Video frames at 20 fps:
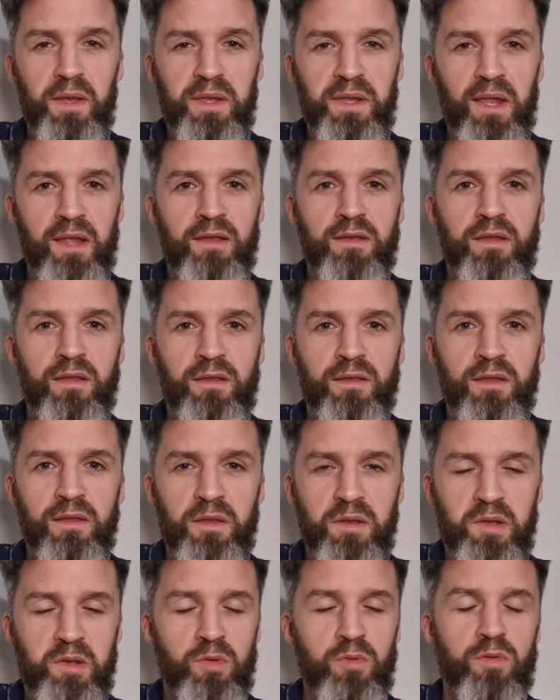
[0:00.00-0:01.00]
said in
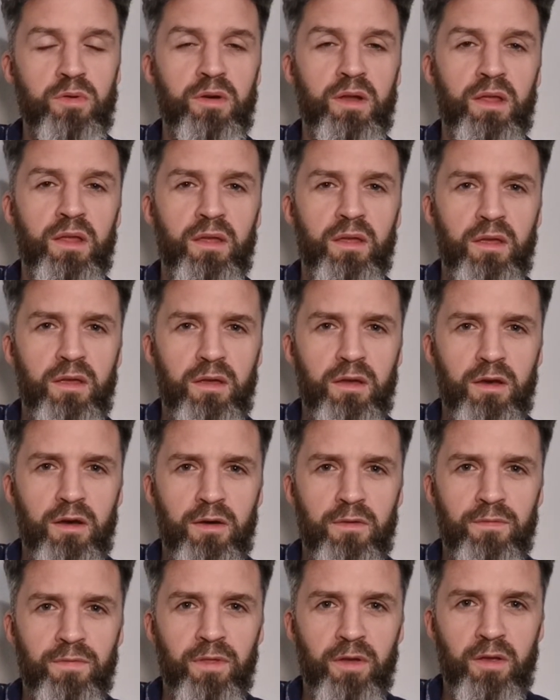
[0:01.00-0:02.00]
his story
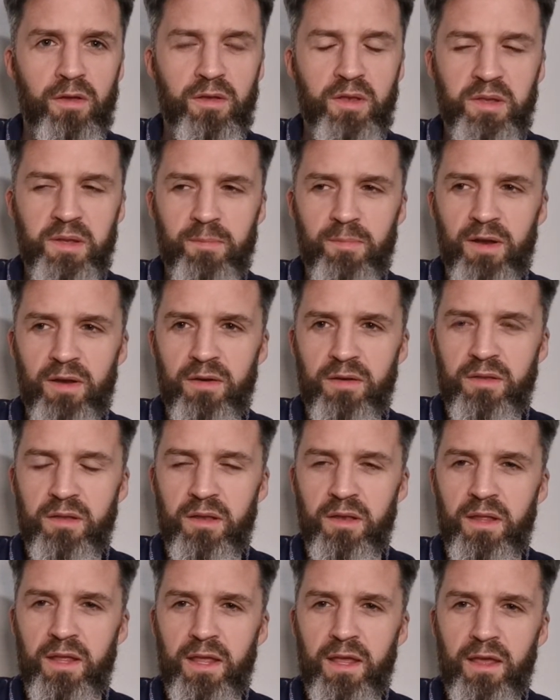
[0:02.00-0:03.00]
of the Good
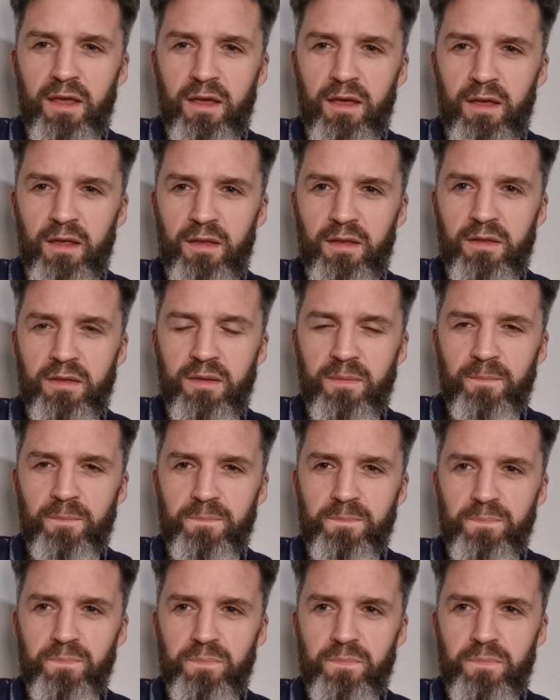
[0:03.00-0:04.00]
Samaritan. And
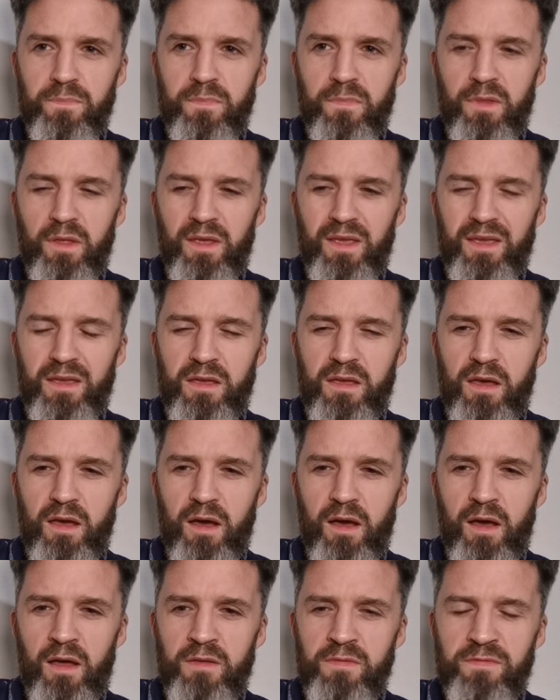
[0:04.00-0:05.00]

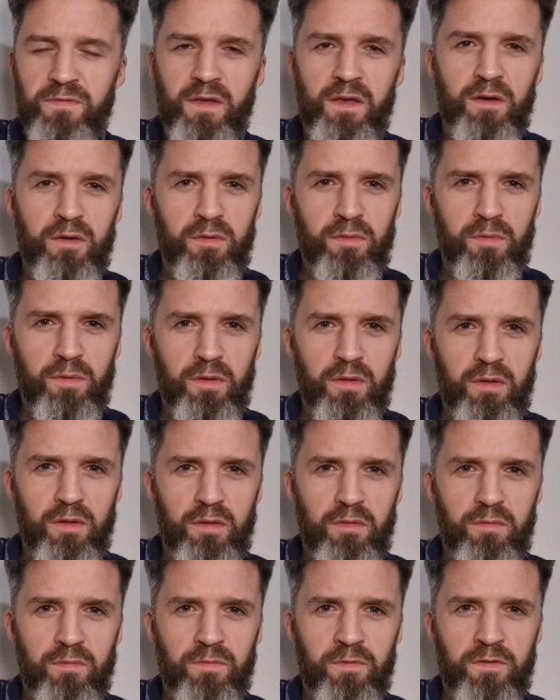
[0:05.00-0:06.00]
I feel
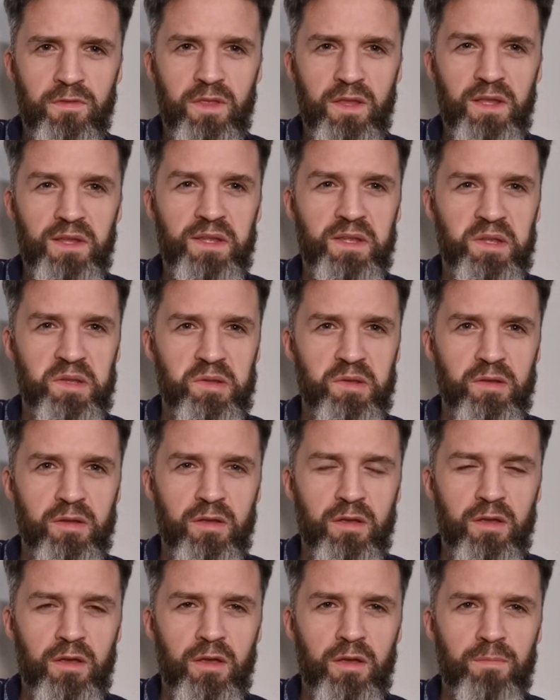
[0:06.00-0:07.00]
for these
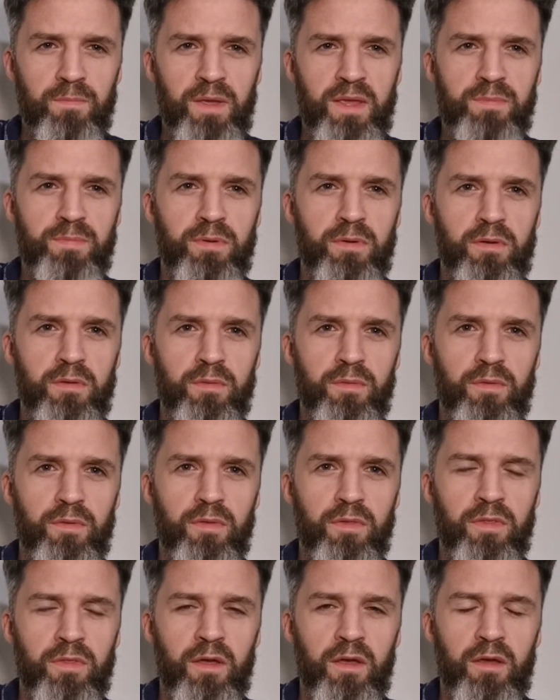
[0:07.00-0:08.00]
people
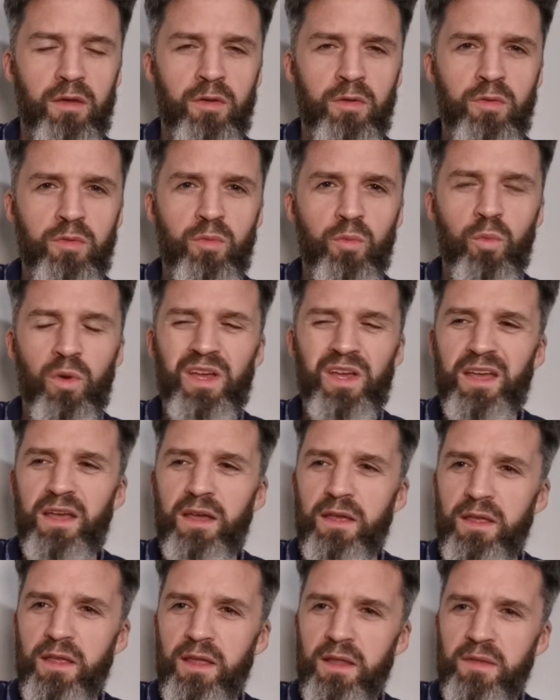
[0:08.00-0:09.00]
who
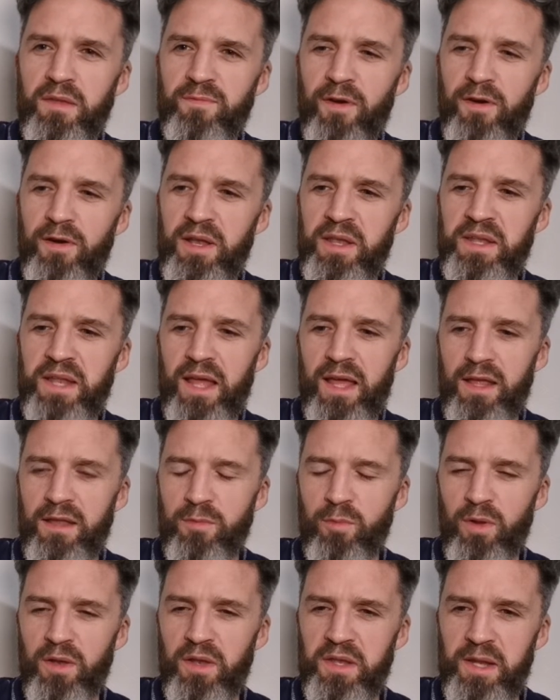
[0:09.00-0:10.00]
it's very
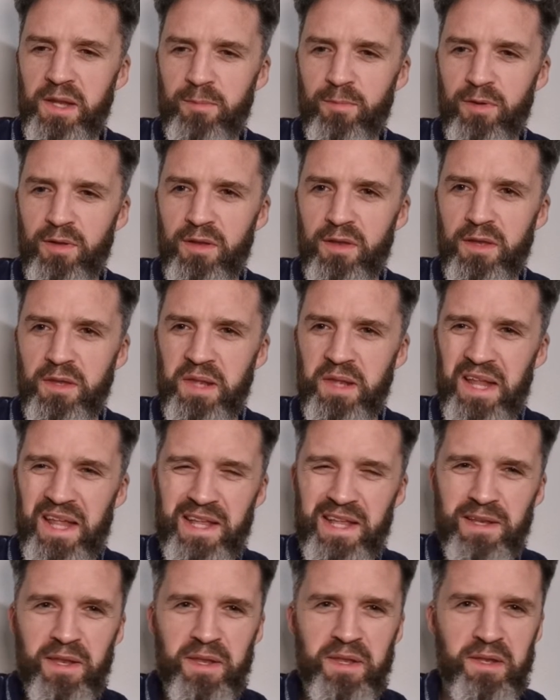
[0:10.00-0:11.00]
sad when someone's
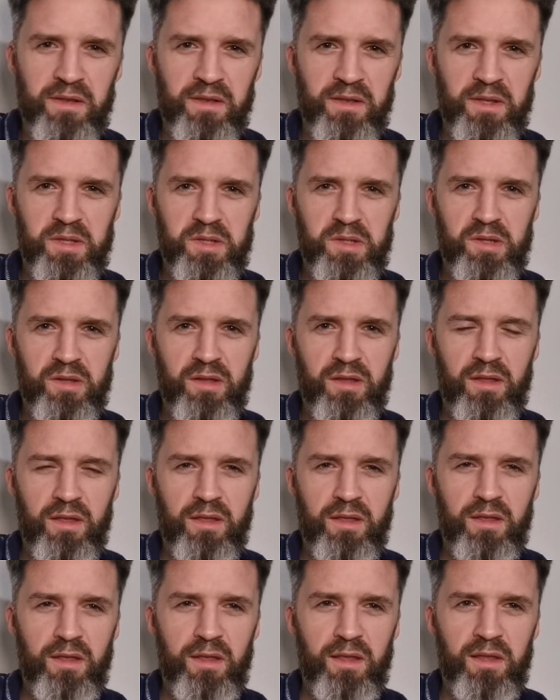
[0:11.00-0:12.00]
innocence
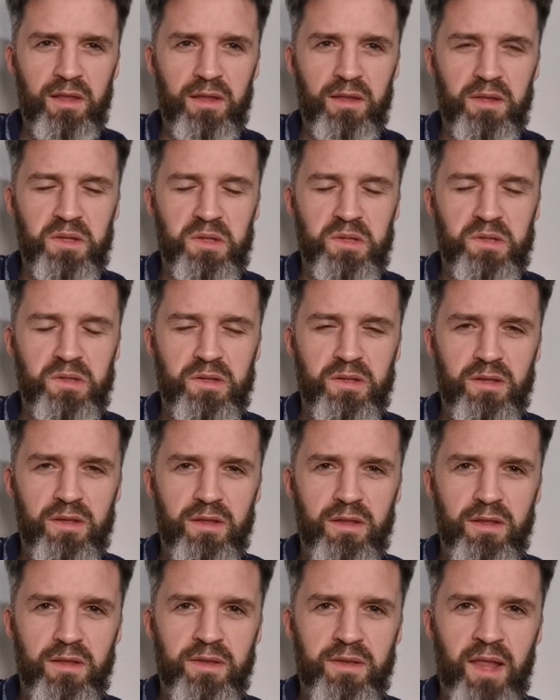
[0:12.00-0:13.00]
is
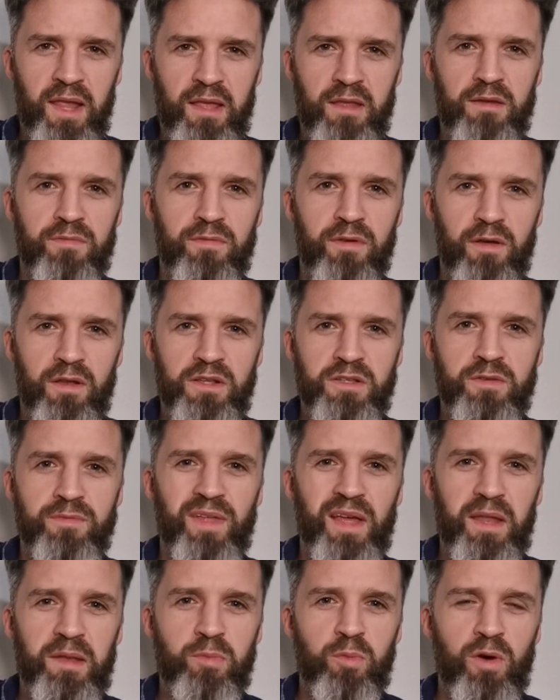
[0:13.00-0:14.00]
taken advantage
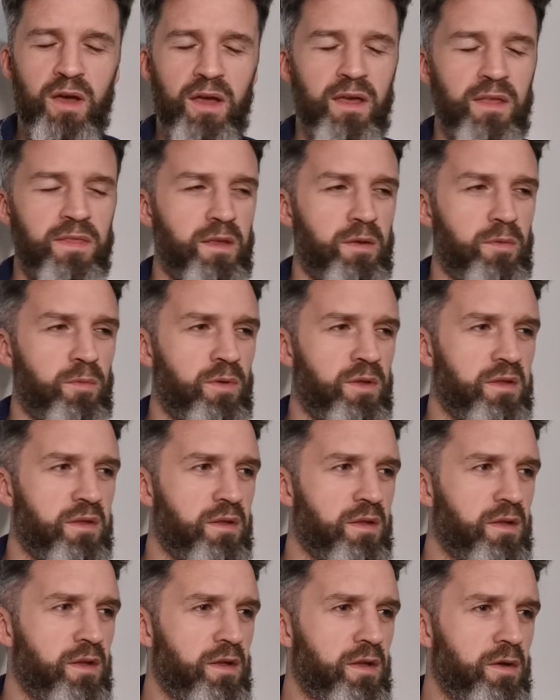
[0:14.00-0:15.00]
of. That's why I think
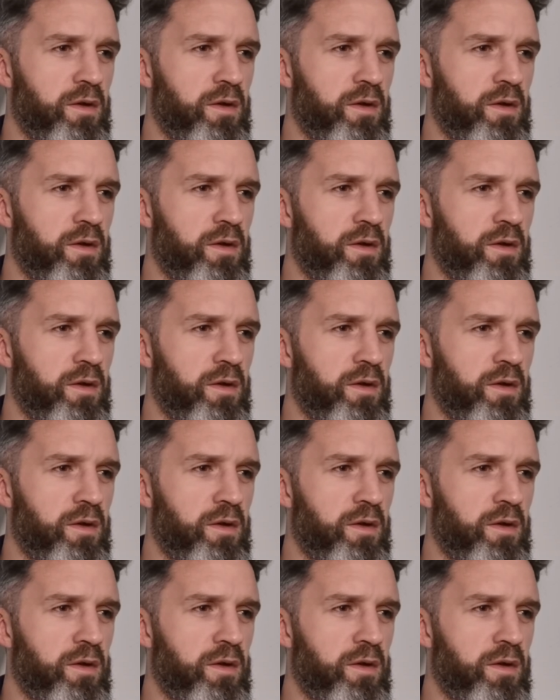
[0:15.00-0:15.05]
we